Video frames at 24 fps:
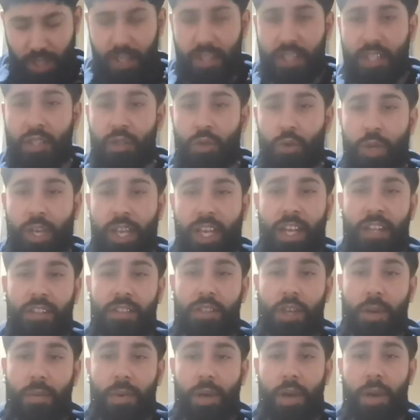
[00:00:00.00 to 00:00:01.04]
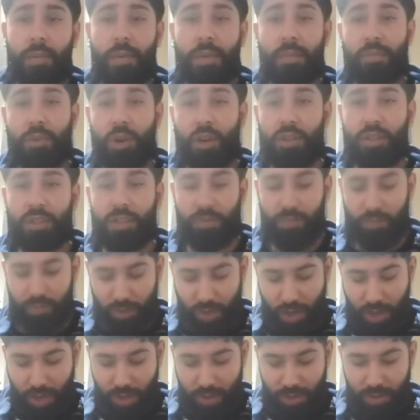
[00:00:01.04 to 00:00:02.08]
This weekend's upcoming boxing
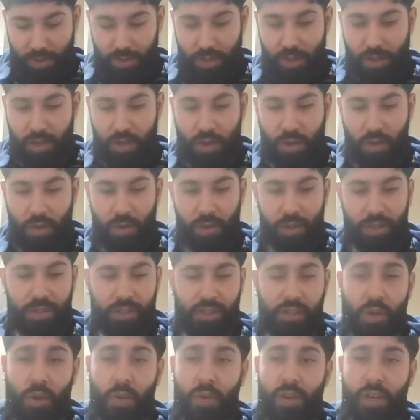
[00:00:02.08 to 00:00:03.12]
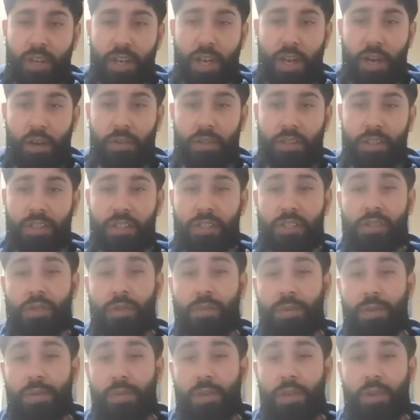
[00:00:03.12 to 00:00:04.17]
fight, you know, it's going down in the
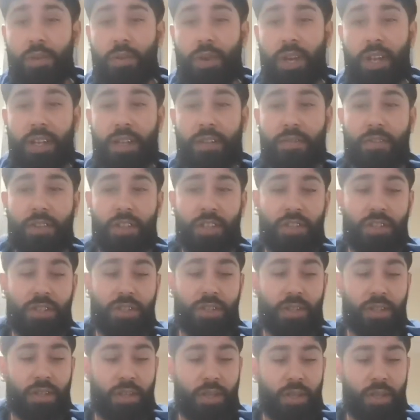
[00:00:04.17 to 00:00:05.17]
super middleweight division.